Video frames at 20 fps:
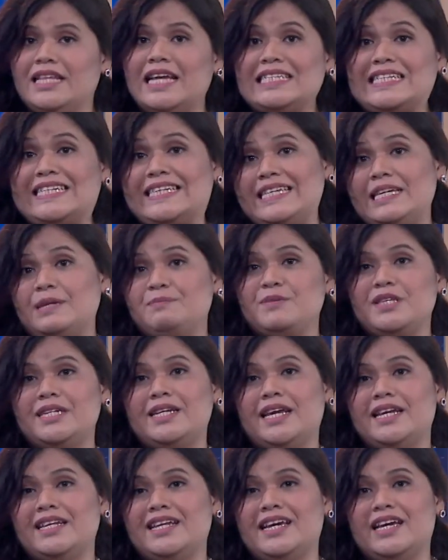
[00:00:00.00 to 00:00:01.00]
that keep
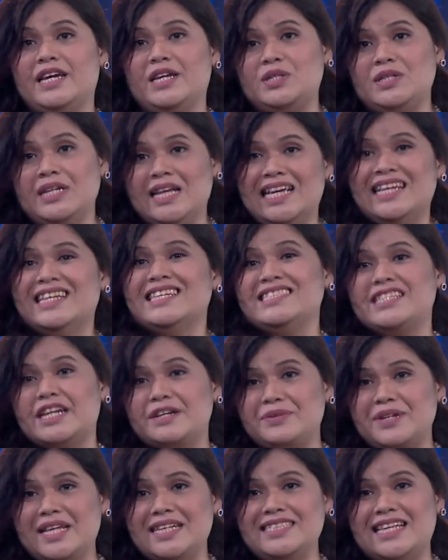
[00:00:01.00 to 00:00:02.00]
the data in
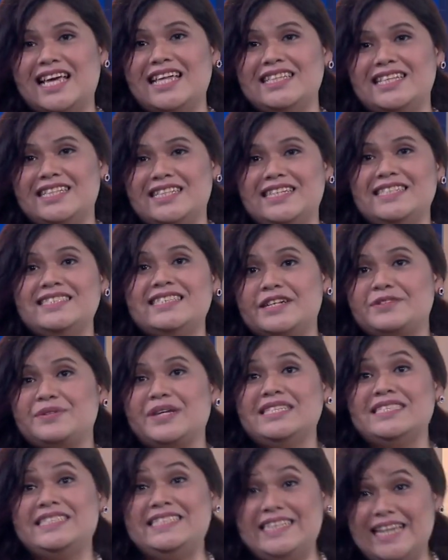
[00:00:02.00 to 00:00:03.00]
centralized entities,
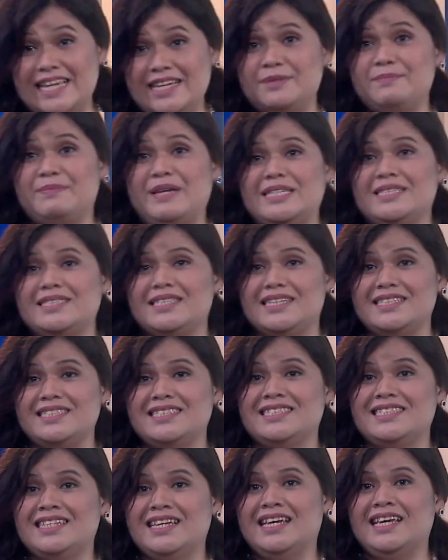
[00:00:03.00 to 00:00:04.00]
centralized
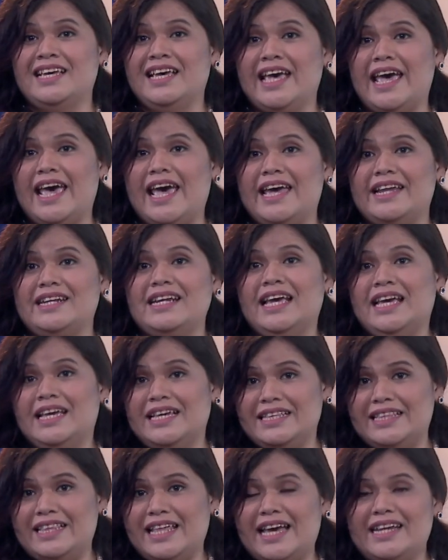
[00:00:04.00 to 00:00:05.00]
databases, and
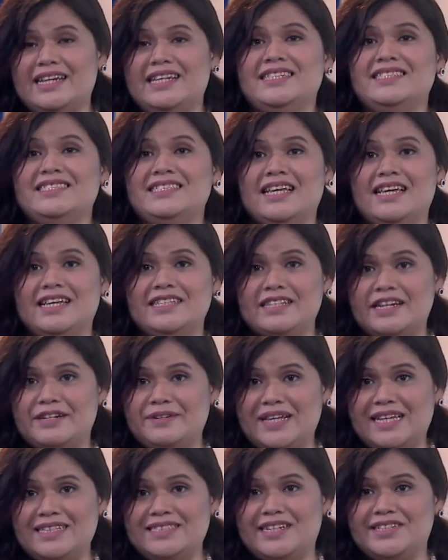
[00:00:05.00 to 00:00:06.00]
that is
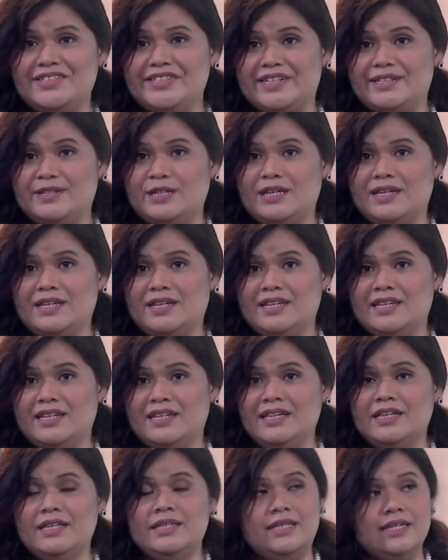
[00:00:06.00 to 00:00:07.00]
centralization.
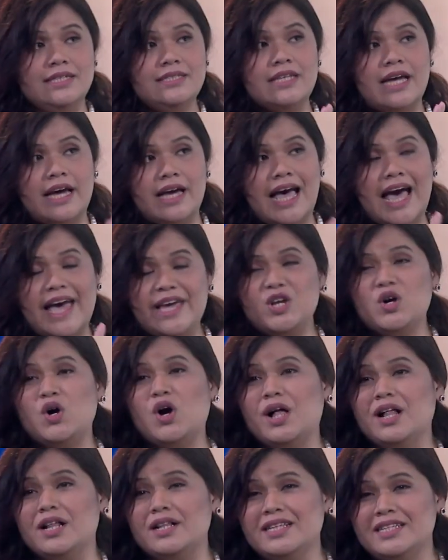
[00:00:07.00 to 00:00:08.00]
This I
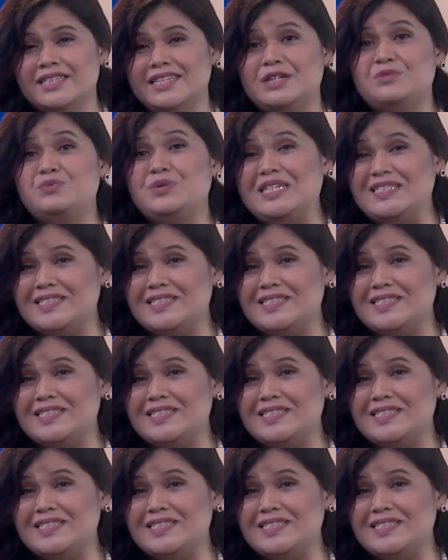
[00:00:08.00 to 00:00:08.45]
call the